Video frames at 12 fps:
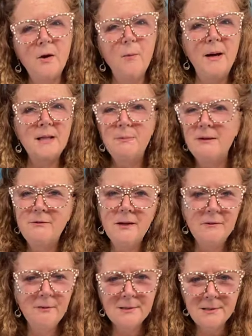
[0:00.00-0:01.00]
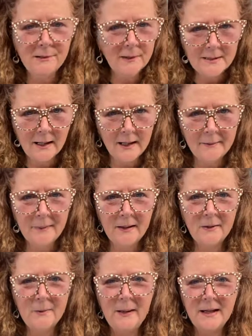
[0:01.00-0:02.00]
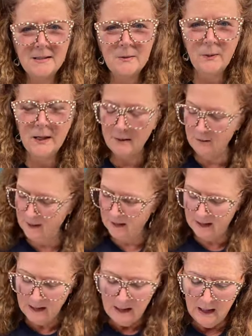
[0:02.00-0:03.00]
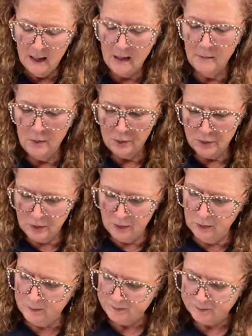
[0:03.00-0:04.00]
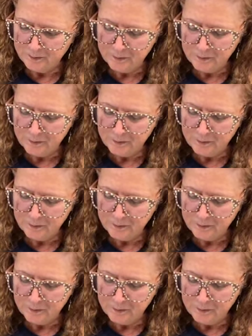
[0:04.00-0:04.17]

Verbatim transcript: go back to my favorites all the time. I go back to what I really am used to.